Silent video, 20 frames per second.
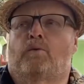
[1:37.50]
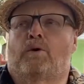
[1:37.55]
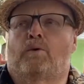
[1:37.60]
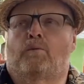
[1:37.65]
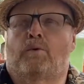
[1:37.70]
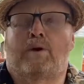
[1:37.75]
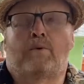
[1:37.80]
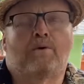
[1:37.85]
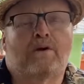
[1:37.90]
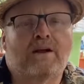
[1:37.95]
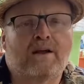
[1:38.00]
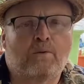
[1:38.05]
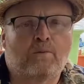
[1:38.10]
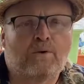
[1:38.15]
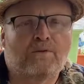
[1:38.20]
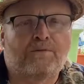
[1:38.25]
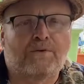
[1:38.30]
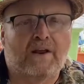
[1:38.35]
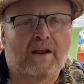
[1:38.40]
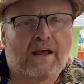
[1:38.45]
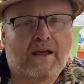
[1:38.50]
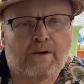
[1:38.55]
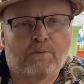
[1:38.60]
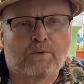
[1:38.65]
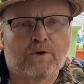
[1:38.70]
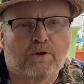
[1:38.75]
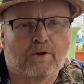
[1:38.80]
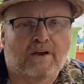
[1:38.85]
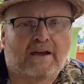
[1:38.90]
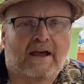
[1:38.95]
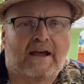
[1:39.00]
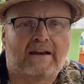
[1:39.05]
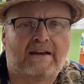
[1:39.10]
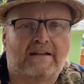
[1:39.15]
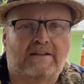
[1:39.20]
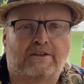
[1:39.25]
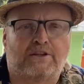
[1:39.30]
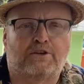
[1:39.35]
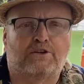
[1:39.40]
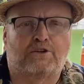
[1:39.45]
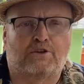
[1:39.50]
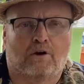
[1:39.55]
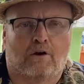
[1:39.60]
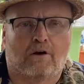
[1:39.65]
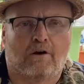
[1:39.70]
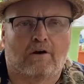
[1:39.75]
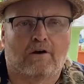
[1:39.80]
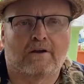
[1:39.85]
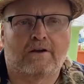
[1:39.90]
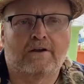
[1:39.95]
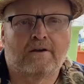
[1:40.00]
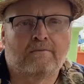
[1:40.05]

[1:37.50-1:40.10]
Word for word: we were we felt like we were kind of in the dark.